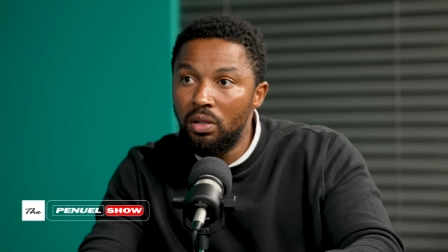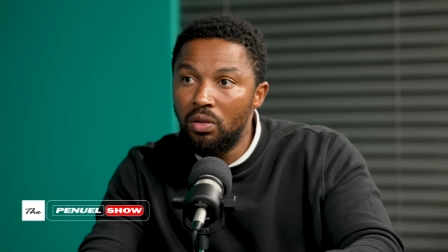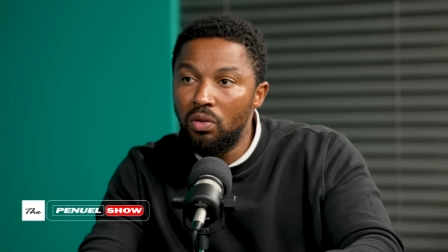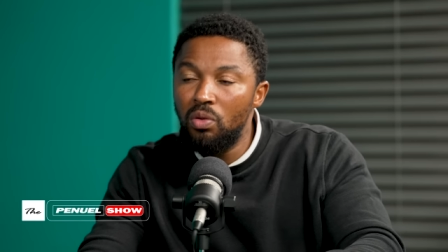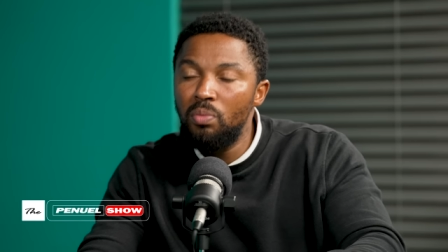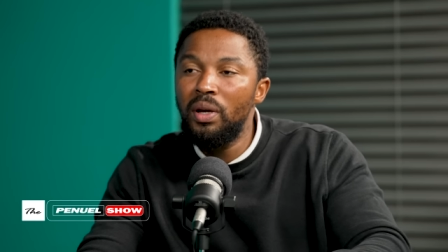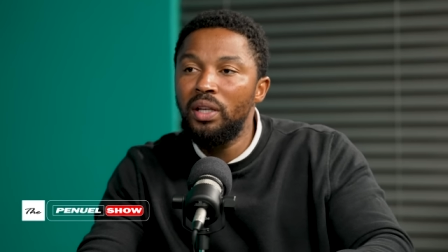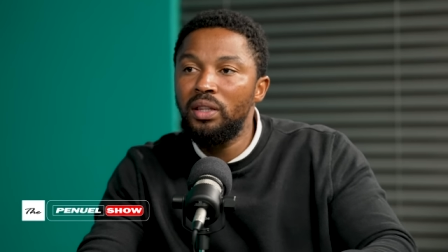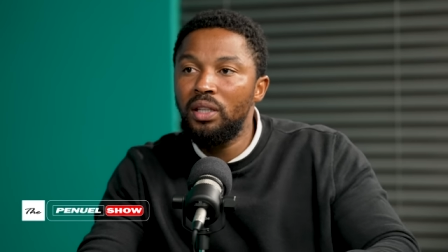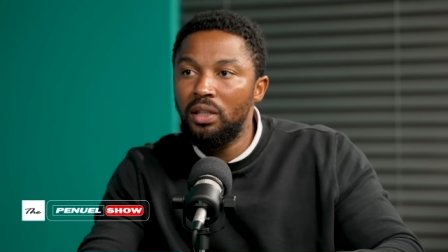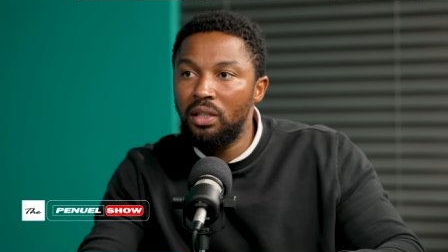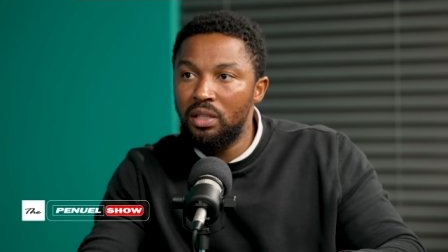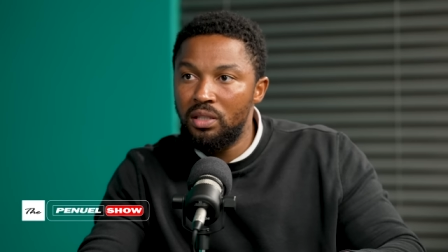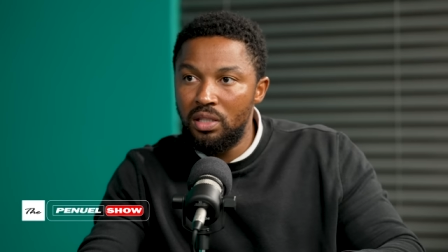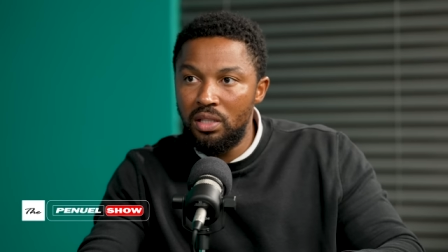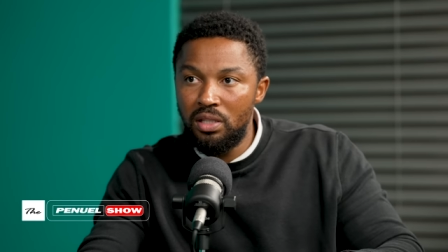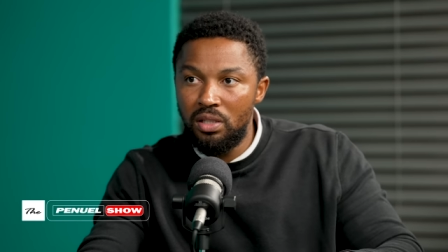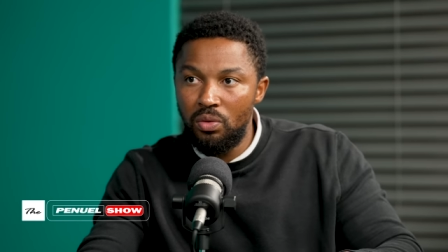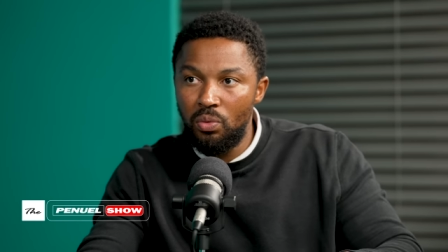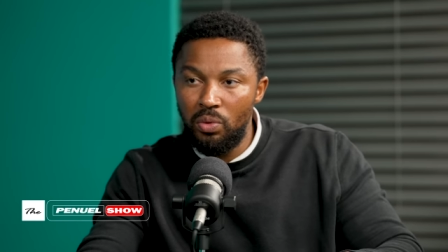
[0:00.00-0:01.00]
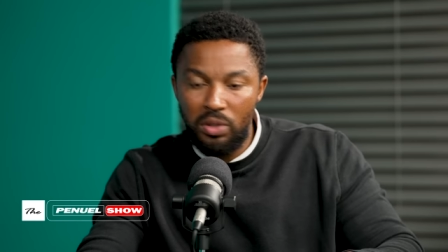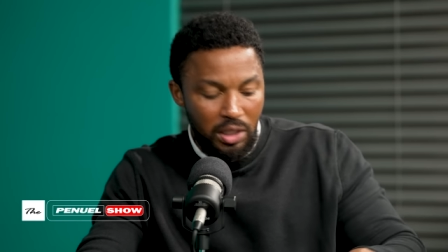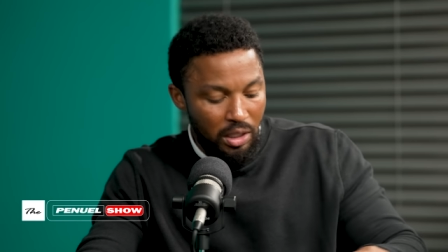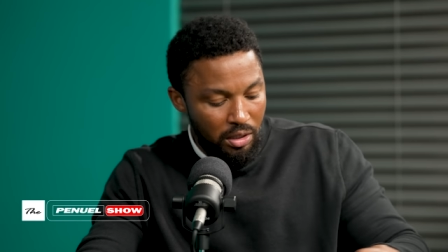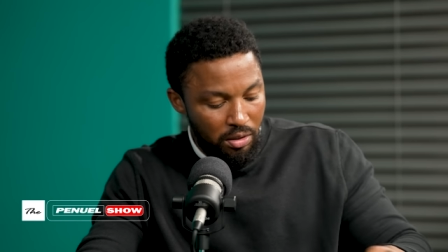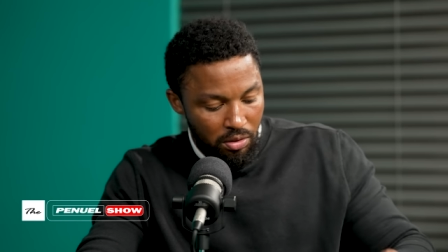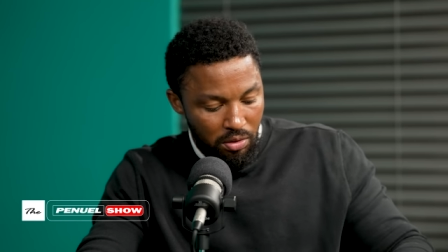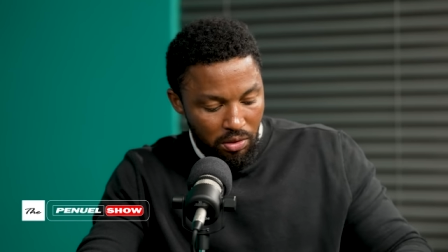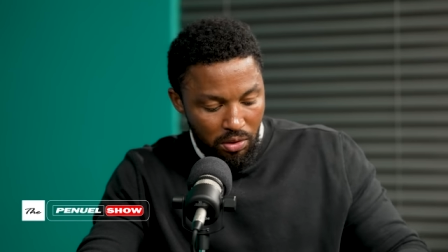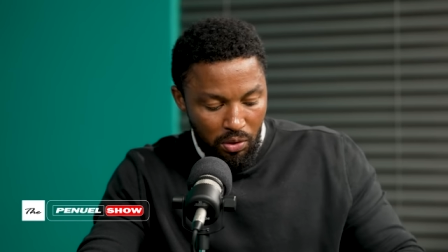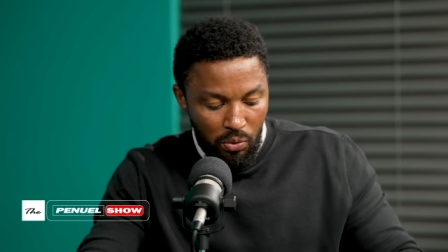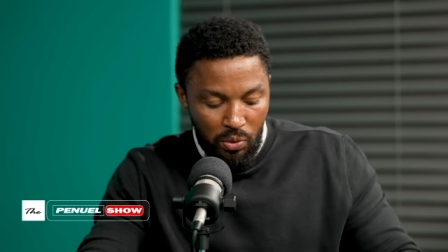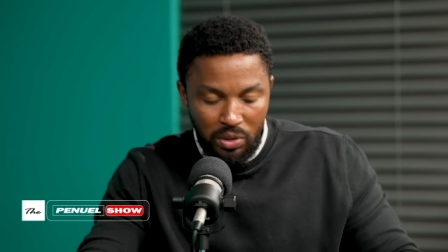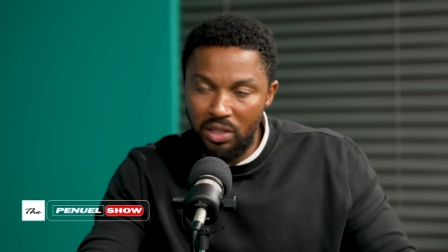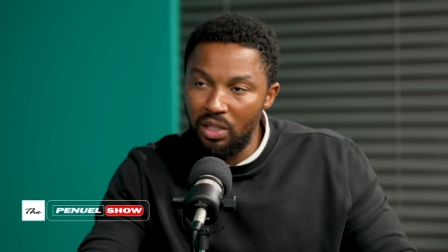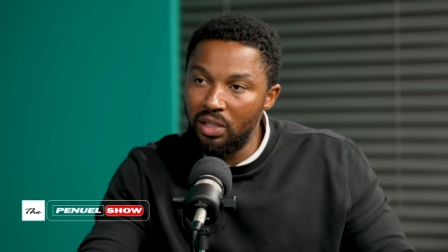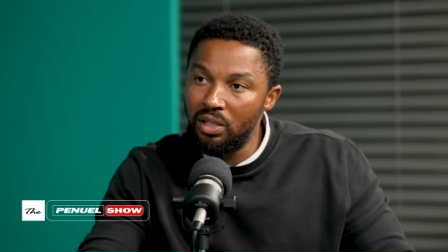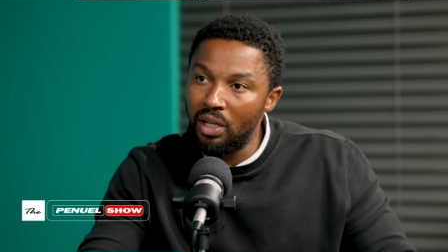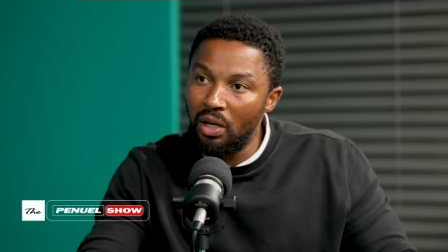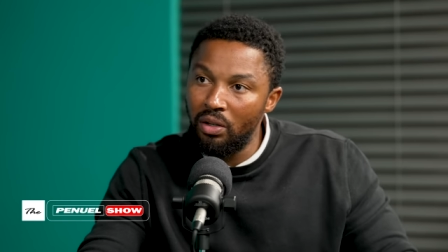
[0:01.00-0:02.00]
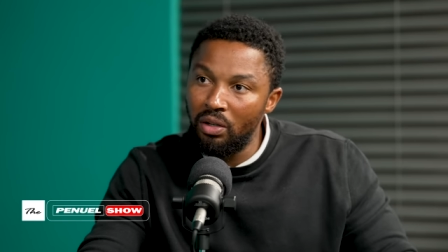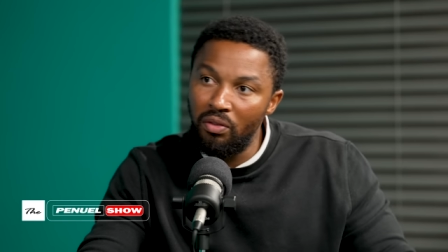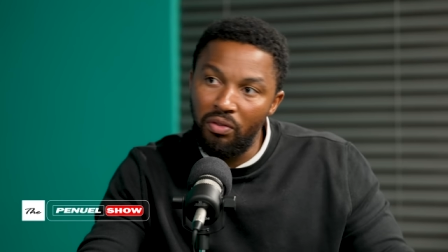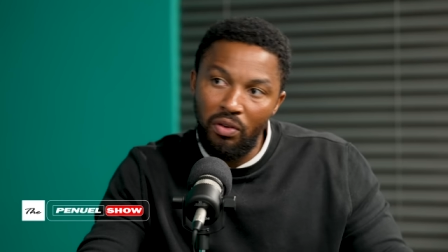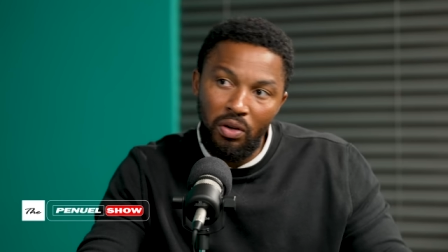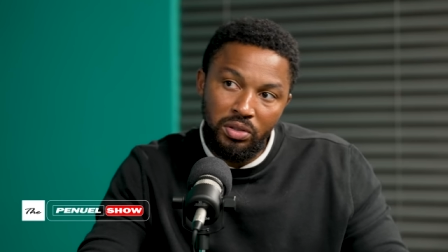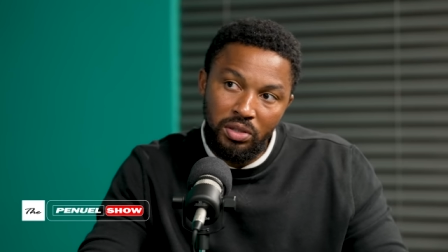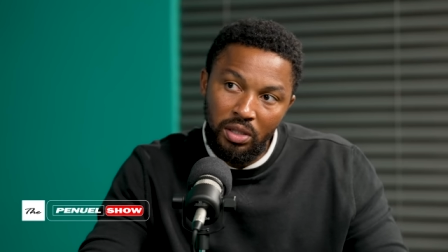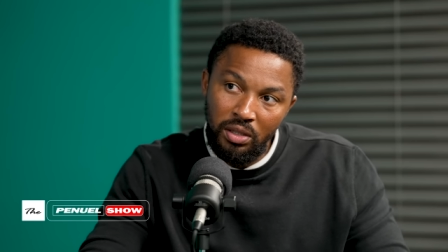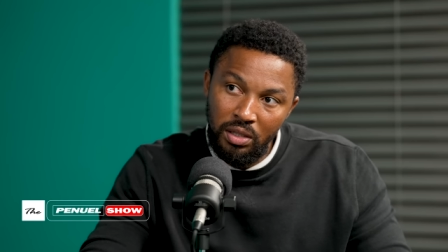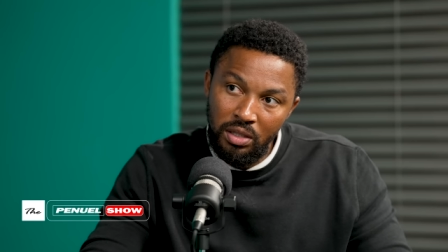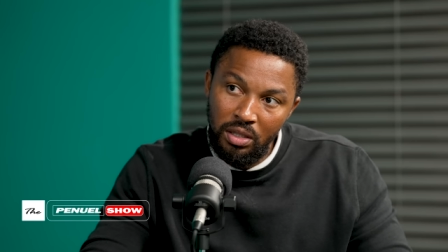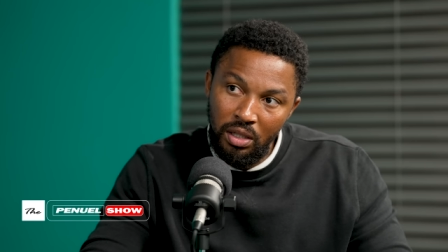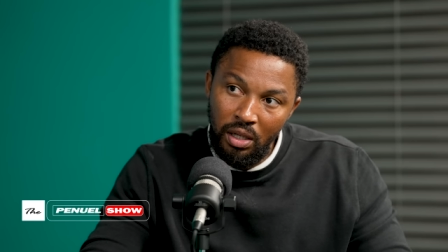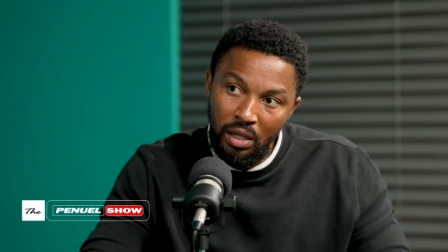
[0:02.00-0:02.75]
who made that decision? Did we sit down and vote on it?